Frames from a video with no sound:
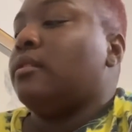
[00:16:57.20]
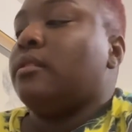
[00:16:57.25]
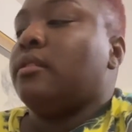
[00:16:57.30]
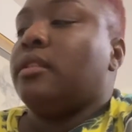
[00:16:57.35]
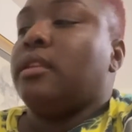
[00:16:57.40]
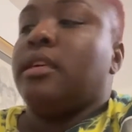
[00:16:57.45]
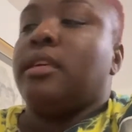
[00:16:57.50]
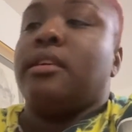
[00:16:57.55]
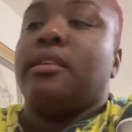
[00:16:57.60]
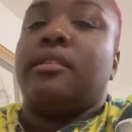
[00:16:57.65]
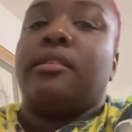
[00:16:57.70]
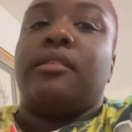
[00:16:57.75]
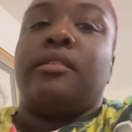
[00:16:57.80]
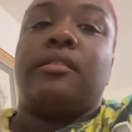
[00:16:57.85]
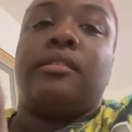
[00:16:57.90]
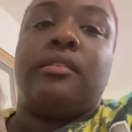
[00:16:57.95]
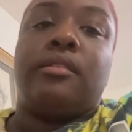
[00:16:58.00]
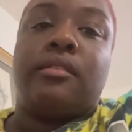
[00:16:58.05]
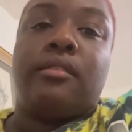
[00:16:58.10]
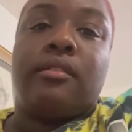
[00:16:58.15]

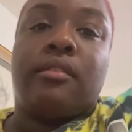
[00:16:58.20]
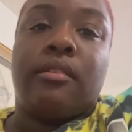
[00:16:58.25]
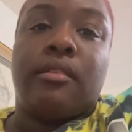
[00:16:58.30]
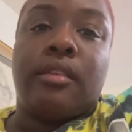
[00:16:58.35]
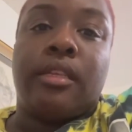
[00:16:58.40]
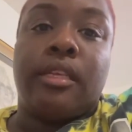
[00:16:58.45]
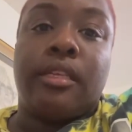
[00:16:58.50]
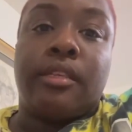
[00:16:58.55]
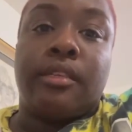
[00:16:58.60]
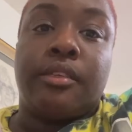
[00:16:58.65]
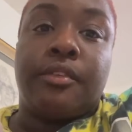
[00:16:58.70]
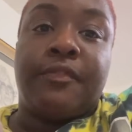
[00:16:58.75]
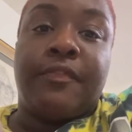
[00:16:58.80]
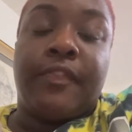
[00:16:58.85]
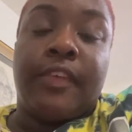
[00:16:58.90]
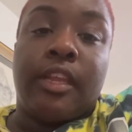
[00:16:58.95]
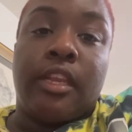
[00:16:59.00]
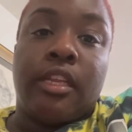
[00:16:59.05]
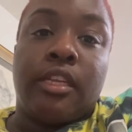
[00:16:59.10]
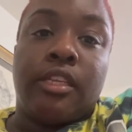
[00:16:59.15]
This, this is
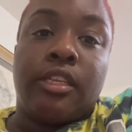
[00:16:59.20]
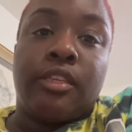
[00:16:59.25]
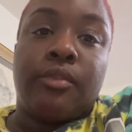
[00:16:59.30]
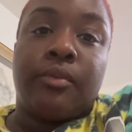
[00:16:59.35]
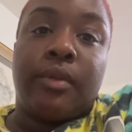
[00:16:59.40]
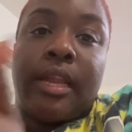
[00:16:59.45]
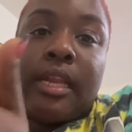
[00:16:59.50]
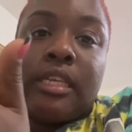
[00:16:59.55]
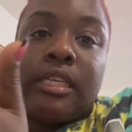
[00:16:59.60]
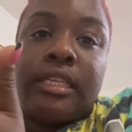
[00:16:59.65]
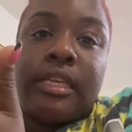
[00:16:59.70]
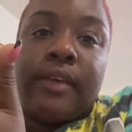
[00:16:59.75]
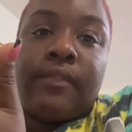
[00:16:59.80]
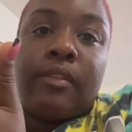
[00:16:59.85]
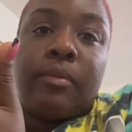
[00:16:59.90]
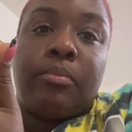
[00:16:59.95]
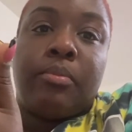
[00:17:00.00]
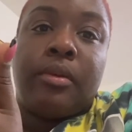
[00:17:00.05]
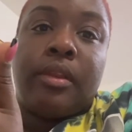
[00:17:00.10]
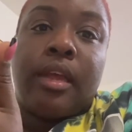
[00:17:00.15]
finished. Well, I just have to
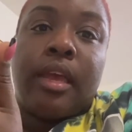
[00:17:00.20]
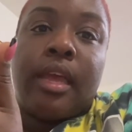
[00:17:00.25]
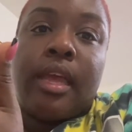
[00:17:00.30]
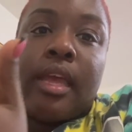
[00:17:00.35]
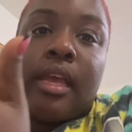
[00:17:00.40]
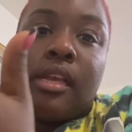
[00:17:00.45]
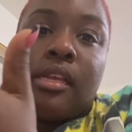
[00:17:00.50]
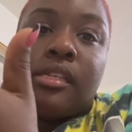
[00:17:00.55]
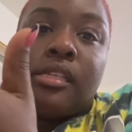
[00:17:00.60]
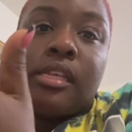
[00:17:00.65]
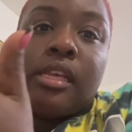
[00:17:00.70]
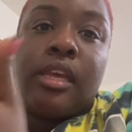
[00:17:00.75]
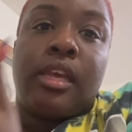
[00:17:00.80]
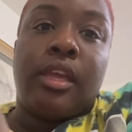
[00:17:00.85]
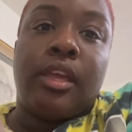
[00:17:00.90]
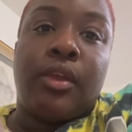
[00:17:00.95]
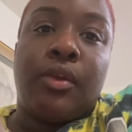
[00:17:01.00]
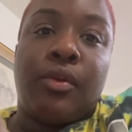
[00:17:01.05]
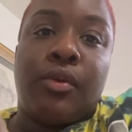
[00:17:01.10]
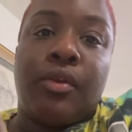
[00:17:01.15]
put an X
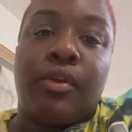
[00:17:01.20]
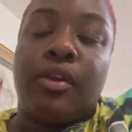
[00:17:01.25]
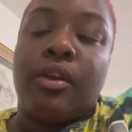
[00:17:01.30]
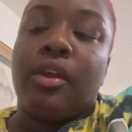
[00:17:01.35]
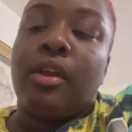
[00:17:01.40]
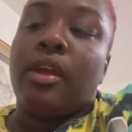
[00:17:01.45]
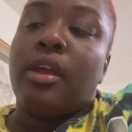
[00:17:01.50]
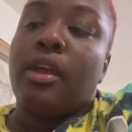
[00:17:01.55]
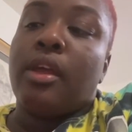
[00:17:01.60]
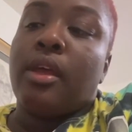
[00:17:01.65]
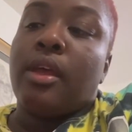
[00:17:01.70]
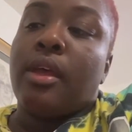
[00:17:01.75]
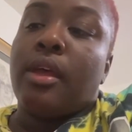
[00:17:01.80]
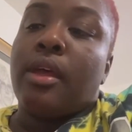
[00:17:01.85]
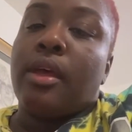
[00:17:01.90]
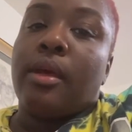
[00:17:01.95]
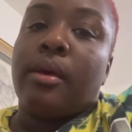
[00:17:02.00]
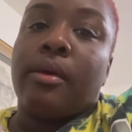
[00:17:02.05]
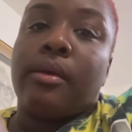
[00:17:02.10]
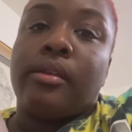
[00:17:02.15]
here.
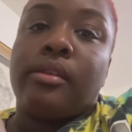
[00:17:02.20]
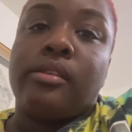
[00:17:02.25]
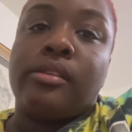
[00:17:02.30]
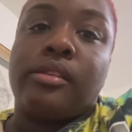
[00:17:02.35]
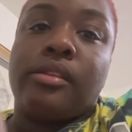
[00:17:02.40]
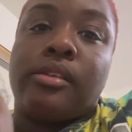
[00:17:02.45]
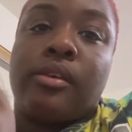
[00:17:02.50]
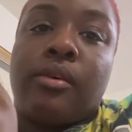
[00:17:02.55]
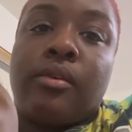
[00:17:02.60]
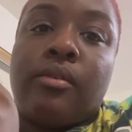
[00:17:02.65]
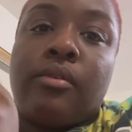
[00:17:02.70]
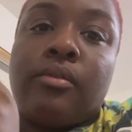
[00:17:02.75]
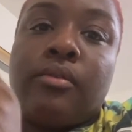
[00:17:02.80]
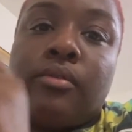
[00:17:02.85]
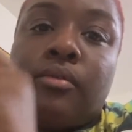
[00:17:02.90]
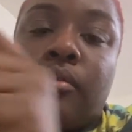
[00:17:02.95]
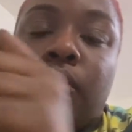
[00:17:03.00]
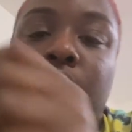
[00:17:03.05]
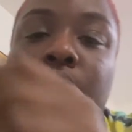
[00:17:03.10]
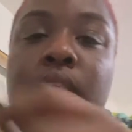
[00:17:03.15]
So
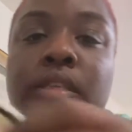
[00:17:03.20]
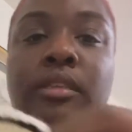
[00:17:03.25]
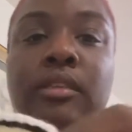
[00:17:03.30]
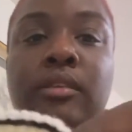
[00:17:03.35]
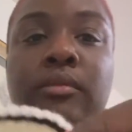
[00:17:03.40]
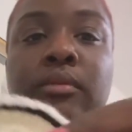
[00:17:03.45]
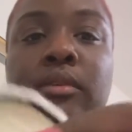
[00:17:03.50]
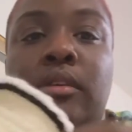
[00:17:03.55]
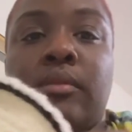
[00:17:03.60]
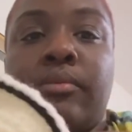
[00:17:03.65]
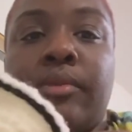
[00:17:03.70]
this is what I'm